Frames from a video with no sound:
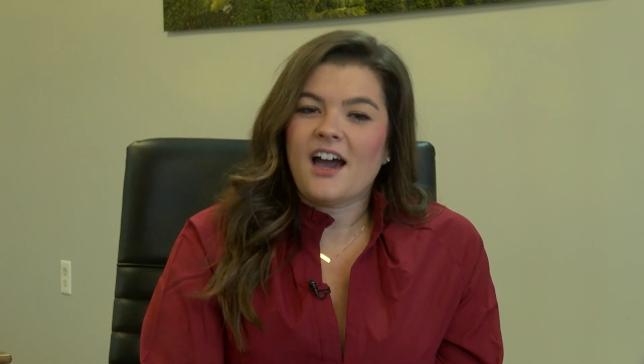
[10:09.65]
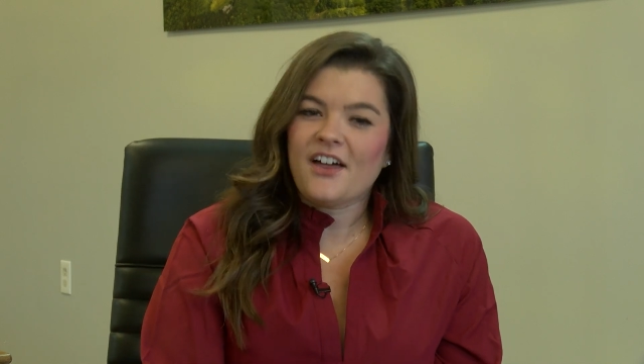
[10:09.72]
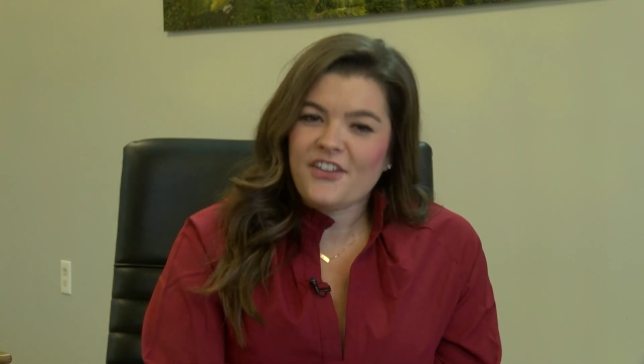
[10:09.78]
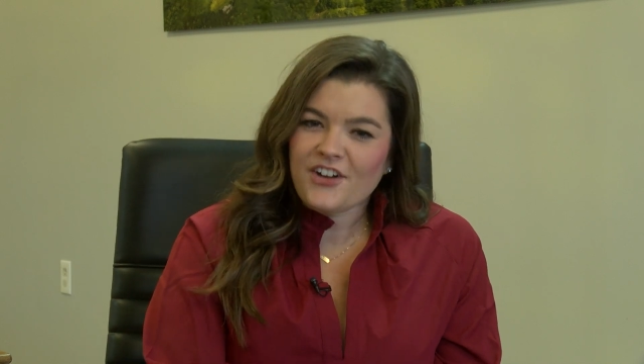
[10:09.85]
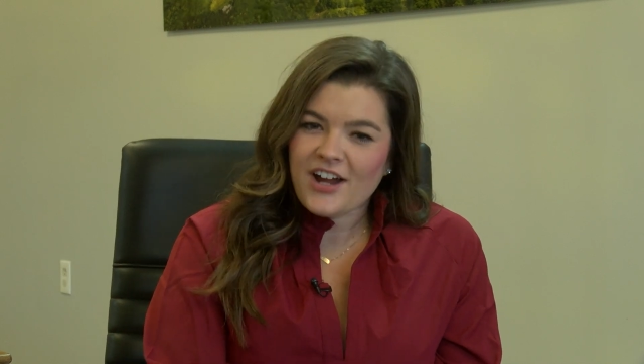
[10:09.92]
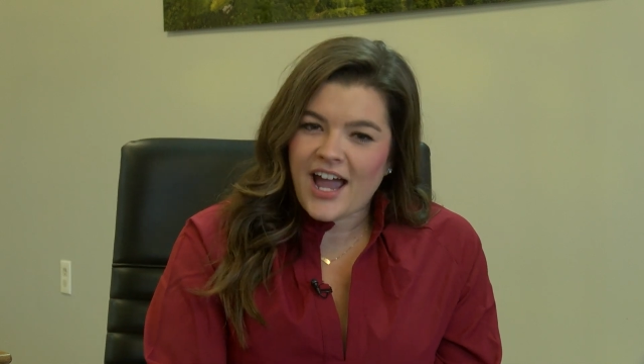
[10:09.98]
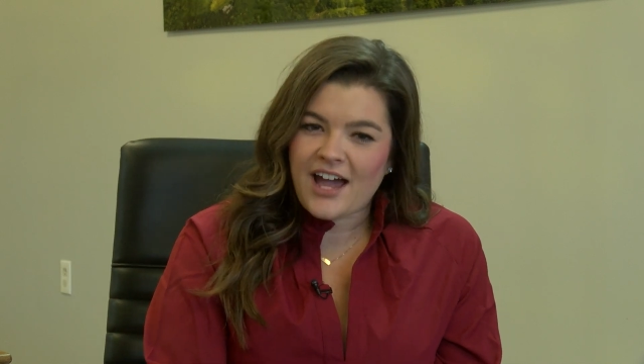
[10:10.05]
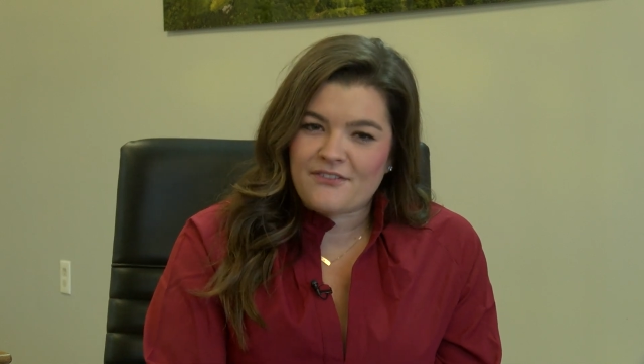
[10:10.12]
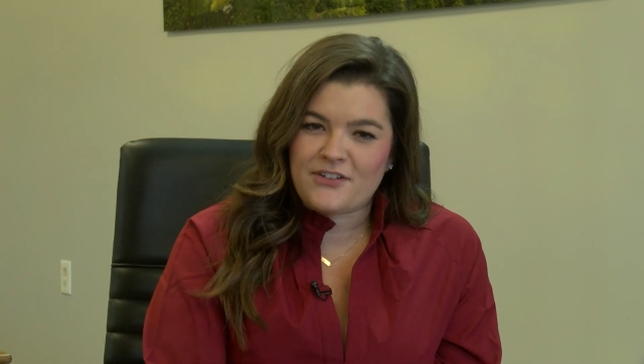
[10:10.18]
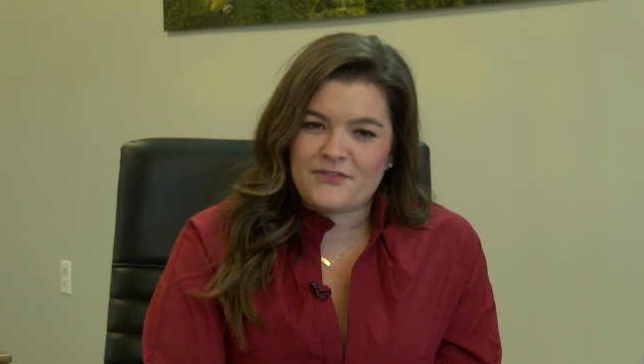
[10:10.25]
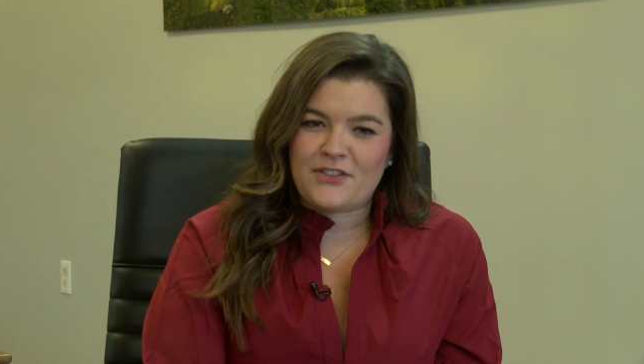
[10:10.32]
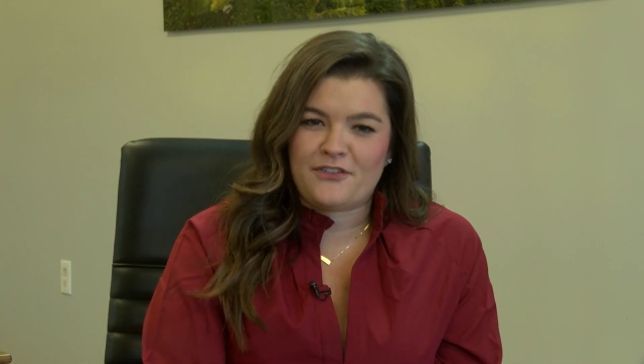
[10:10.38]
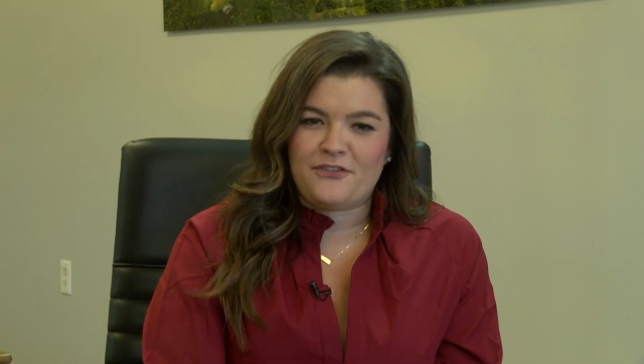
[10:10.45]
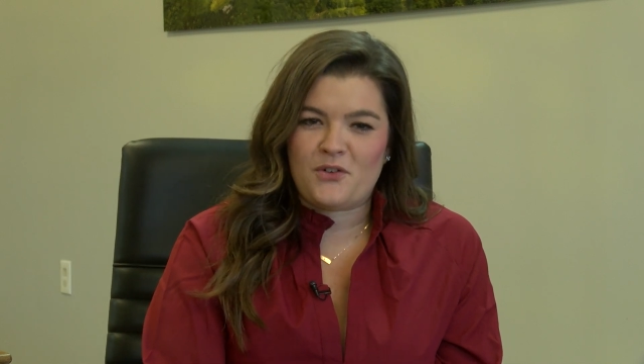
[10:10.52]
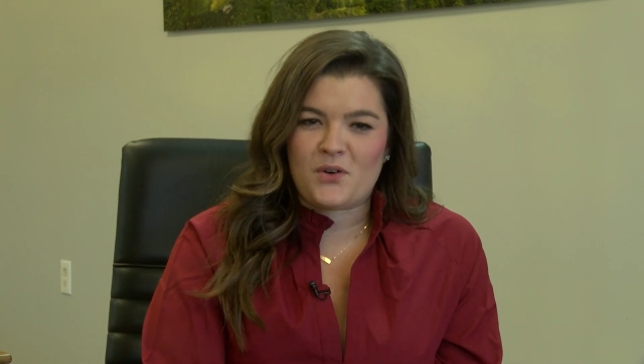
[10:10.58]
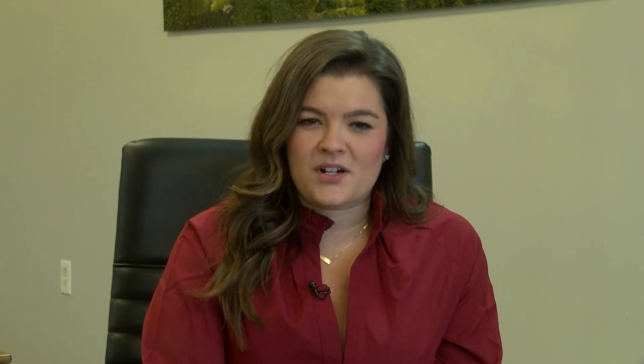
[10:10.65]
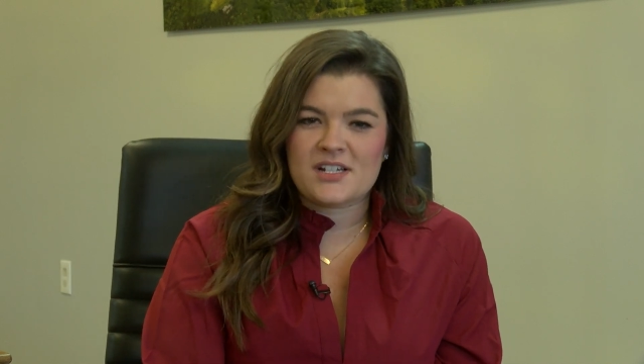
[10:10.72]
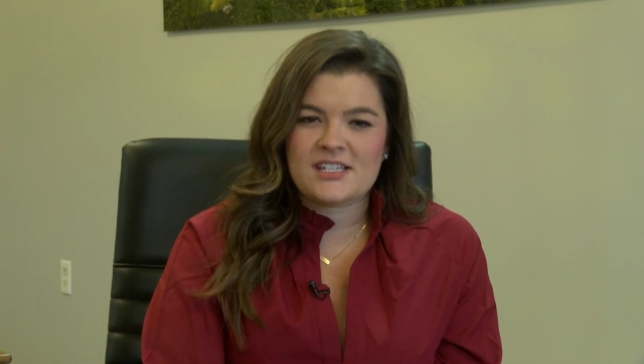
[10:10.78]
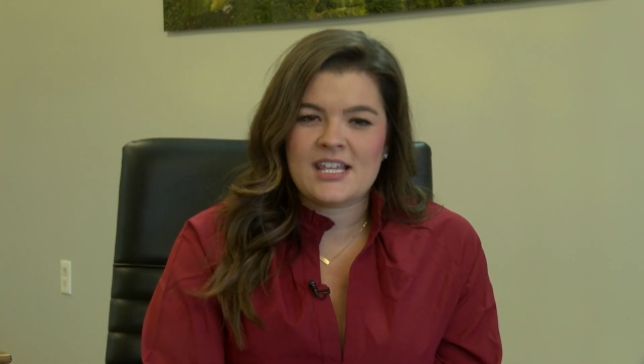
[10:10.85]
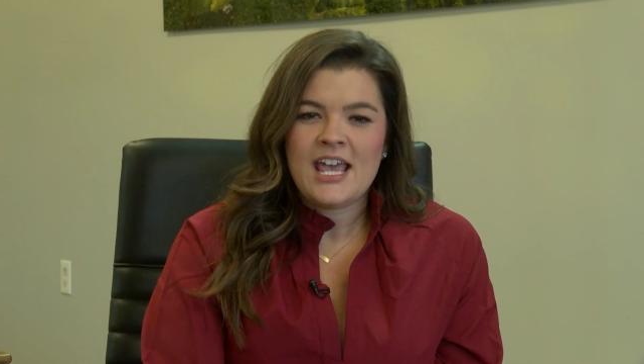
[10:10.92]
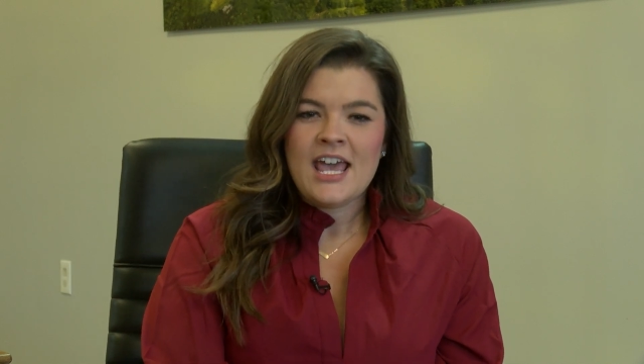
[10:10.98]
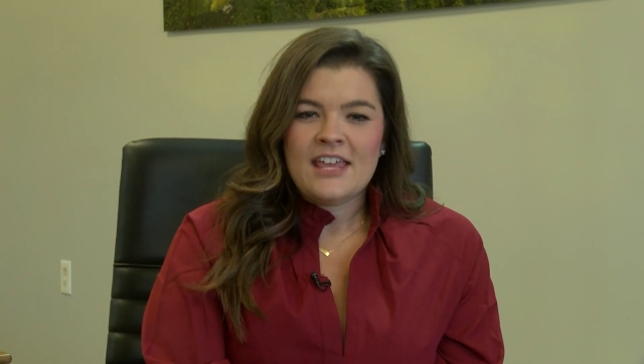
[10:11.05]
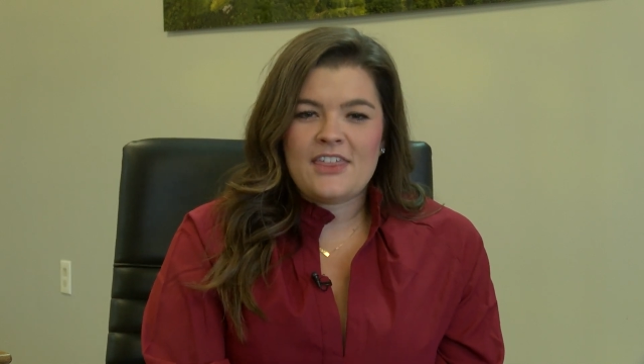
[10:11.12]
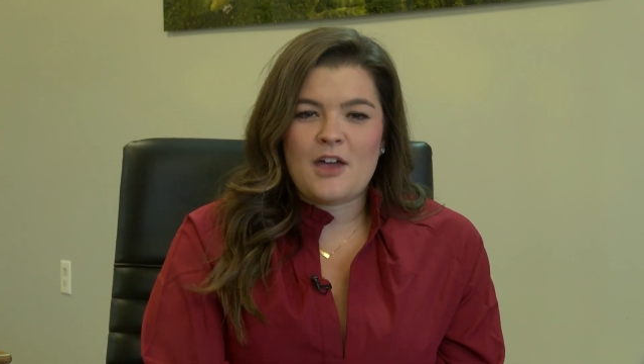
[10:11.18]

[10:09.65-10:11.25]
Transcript: other half of the force